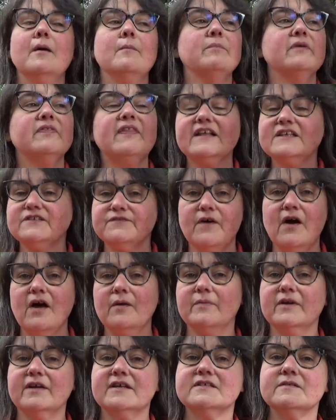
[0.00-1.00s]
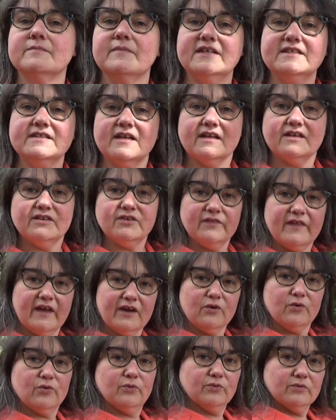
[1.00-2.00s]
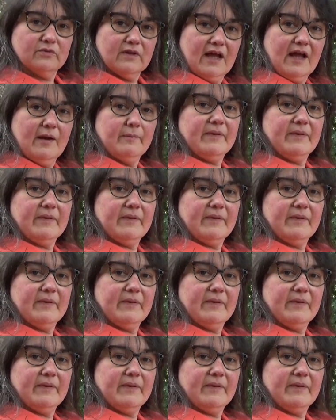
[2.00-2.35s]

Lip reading: but that's fine because it means I can do that cool